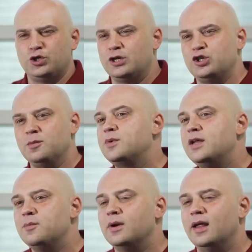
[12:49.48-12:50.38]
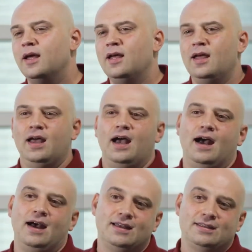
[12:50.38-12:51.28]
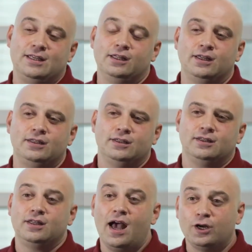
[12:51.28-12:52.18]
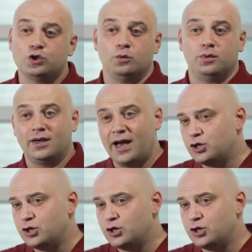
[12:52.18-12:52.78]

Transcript: They are subject to the same rules as a regular startup.